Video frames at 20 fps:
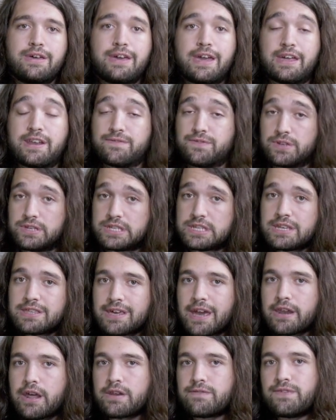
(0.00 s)
And if you see
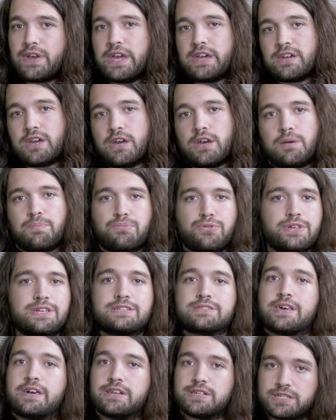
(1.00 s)
that on Vega,
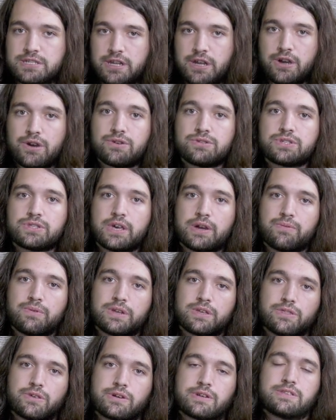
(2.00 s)
please let us know so that we
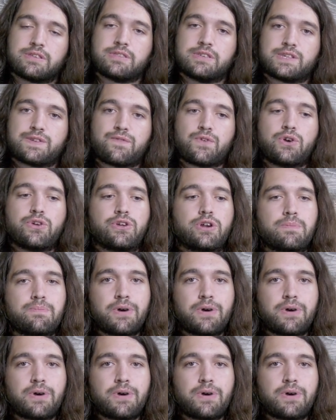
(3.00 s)
can look into this further.